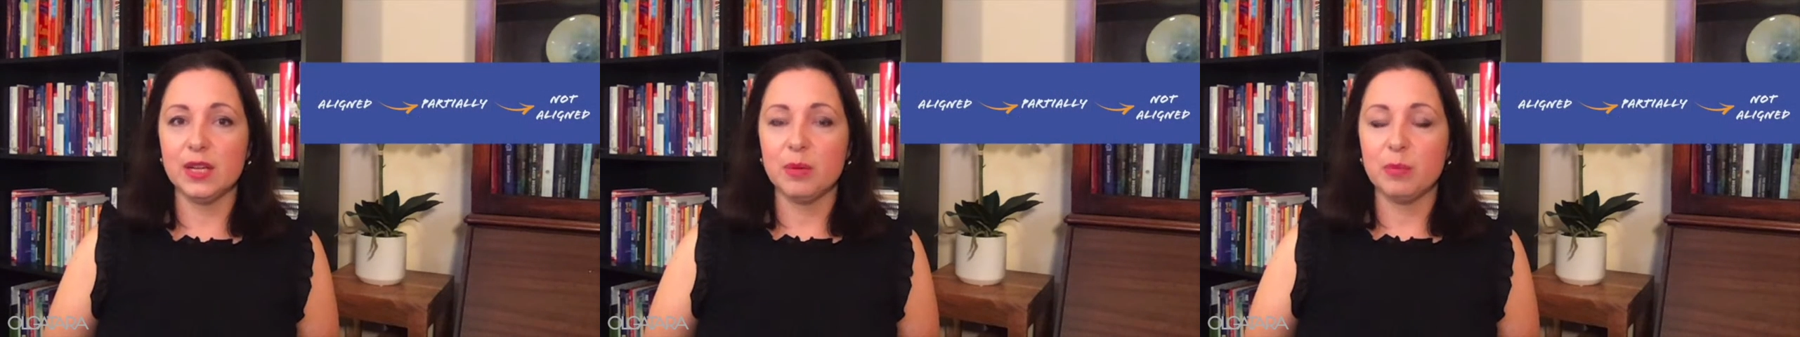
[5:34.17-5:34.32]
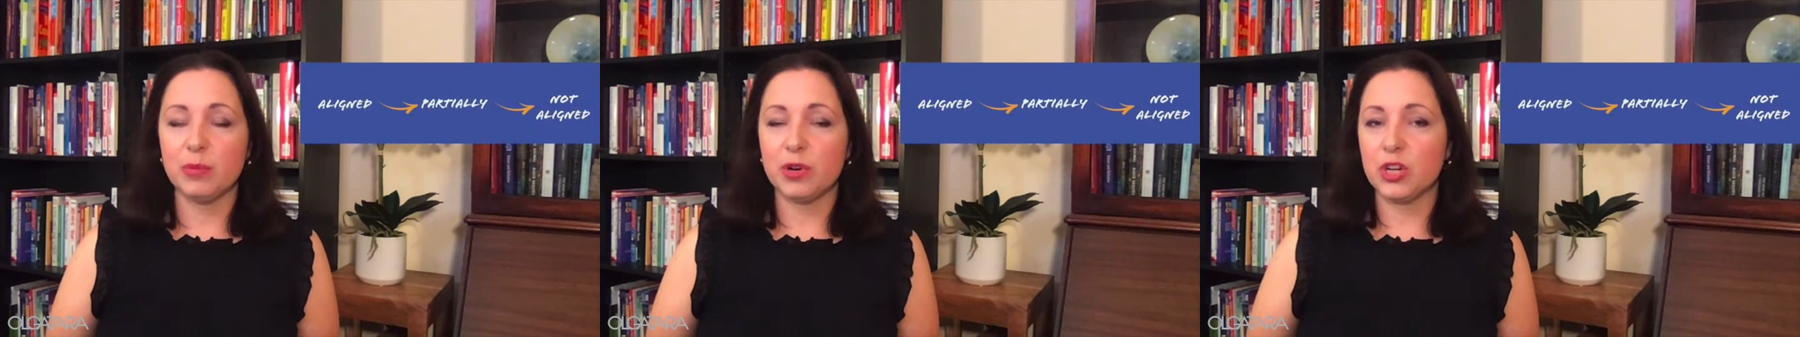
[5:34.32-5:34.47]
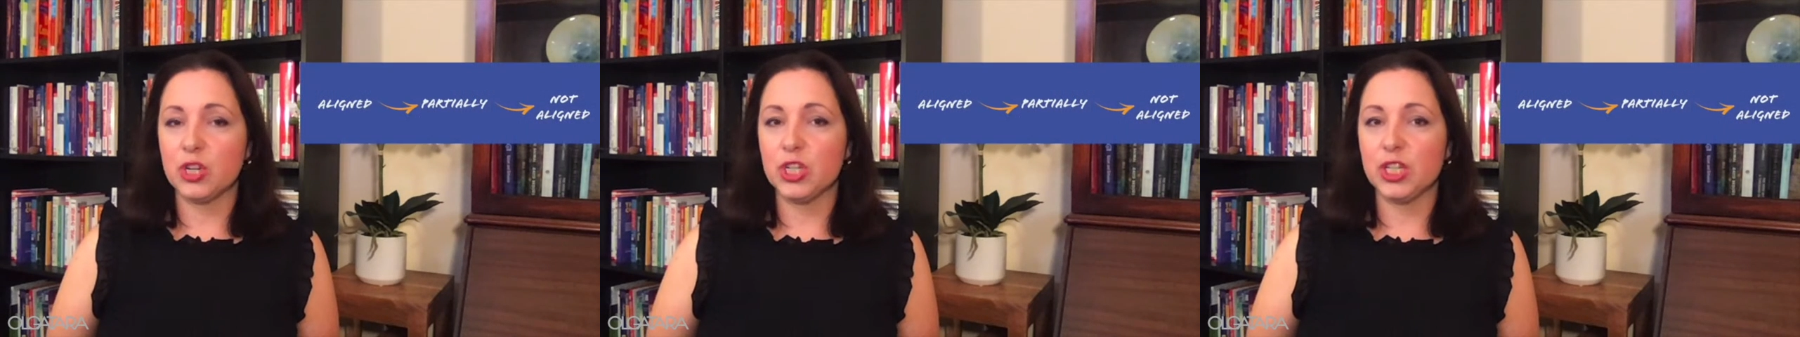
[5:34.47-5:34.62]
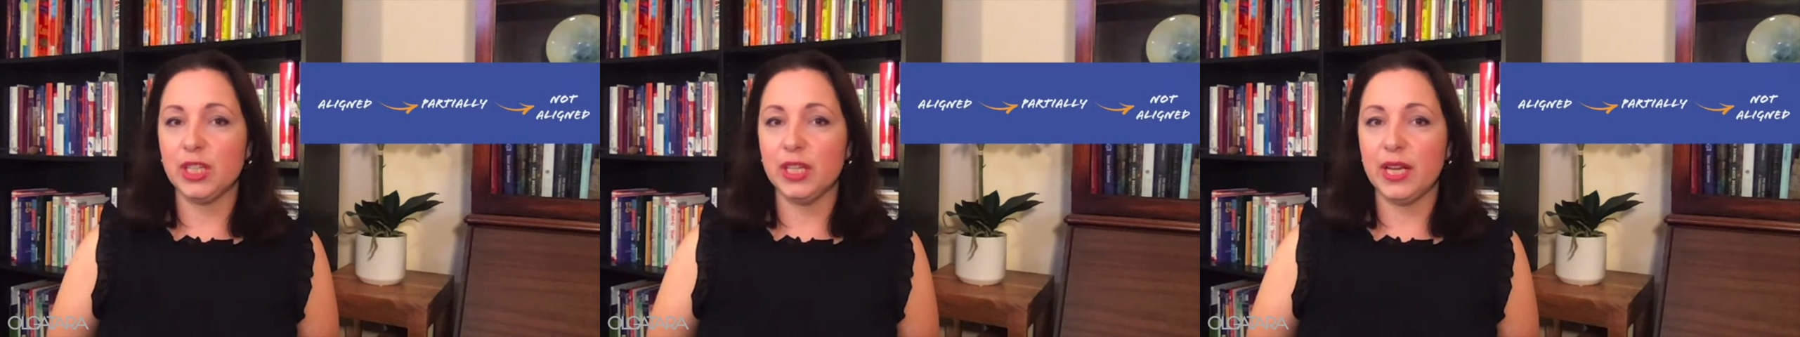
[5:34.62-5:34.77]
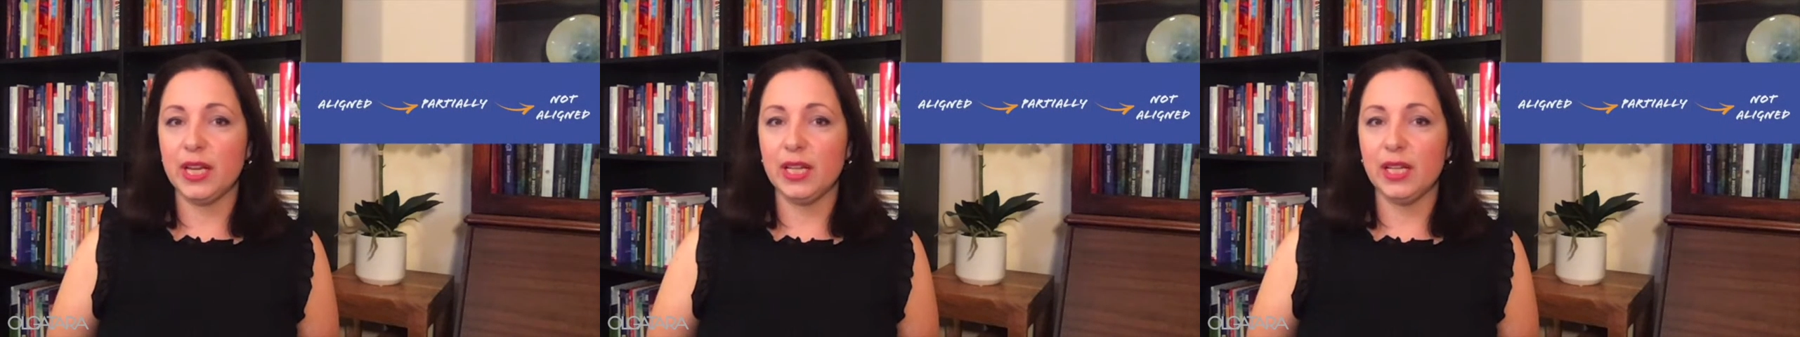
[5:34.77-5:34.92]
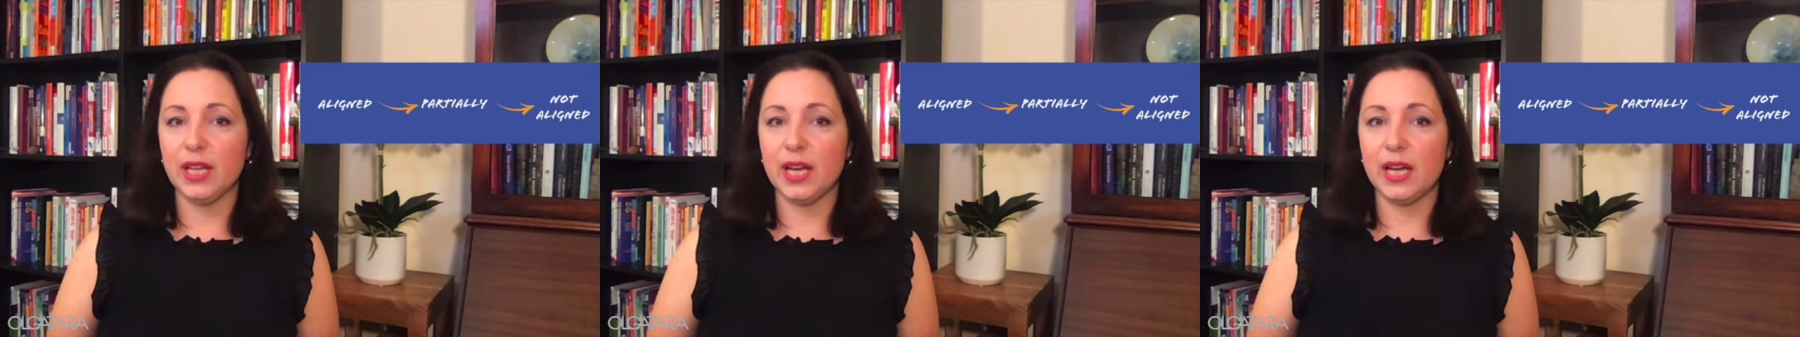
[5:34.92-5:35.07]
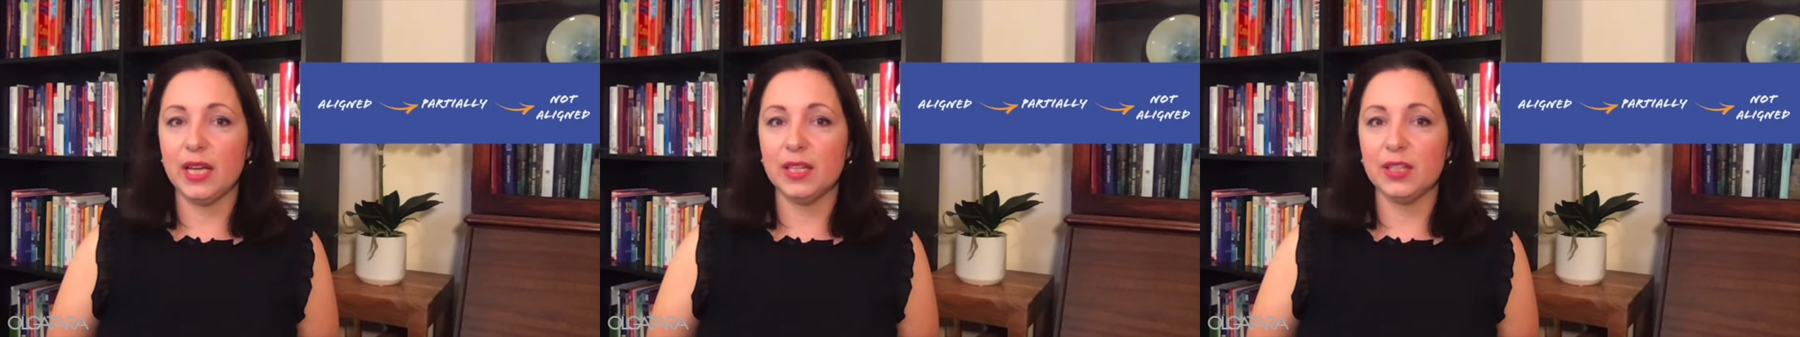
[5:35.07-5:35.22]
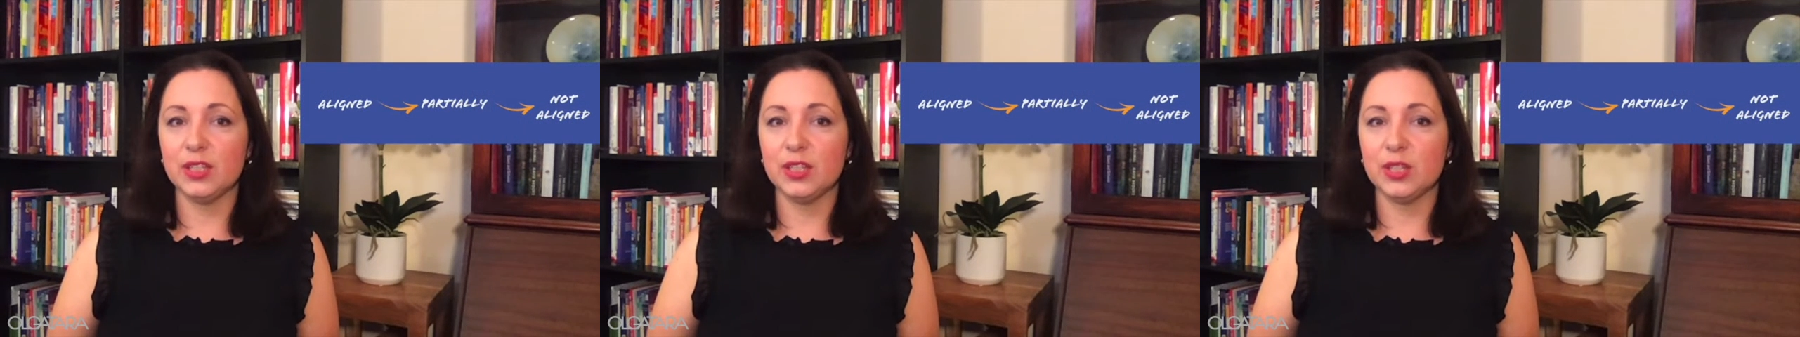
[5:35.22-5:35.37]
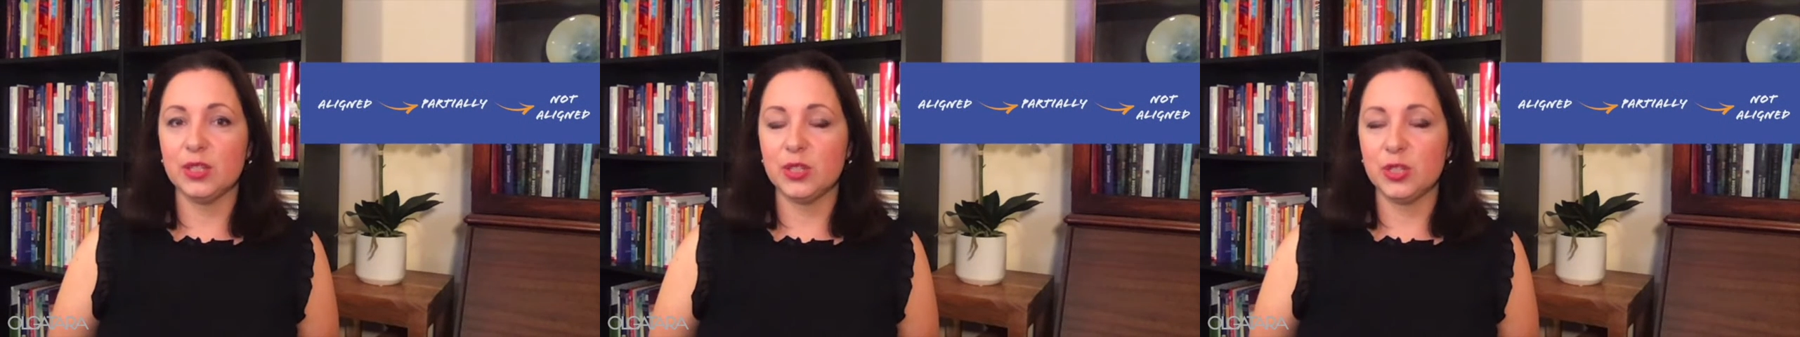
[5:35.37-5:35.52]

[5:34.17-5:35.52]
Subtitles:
partially aligned,